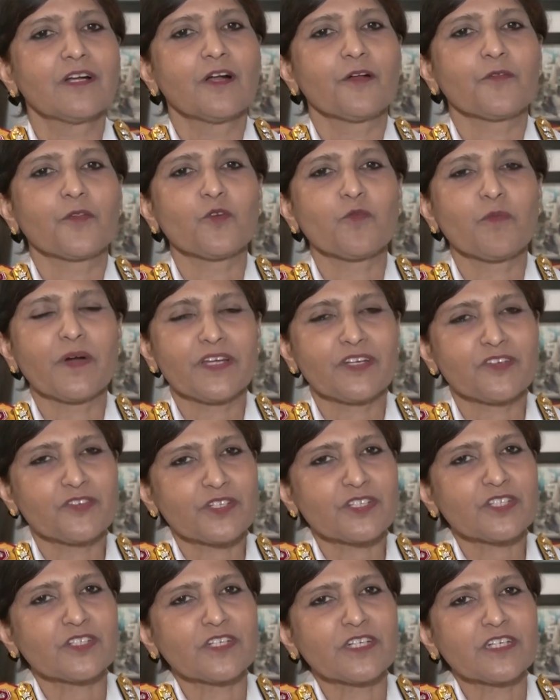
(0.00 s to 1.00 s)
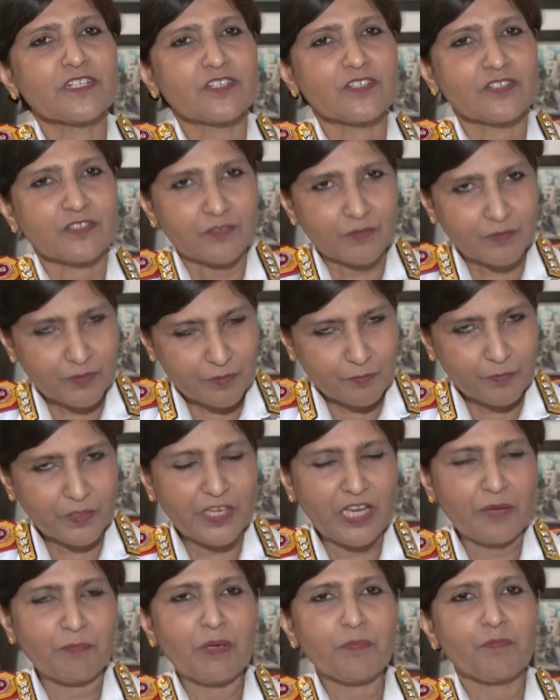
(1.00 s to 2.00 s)
though my interest in it
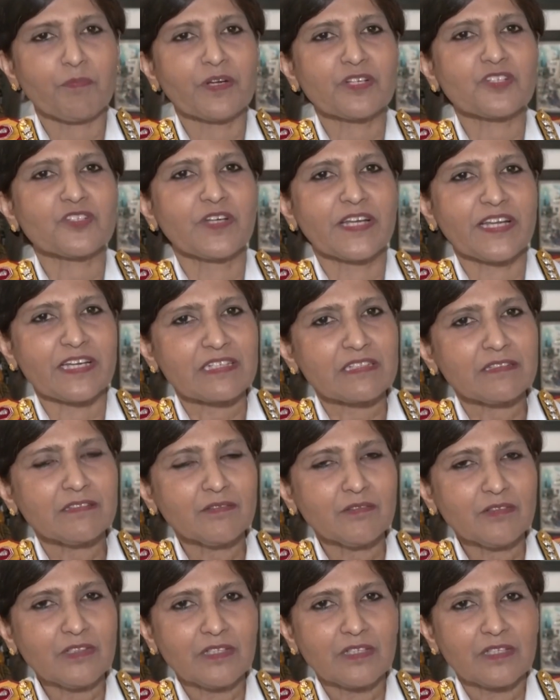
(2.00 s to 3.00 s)
came up much later.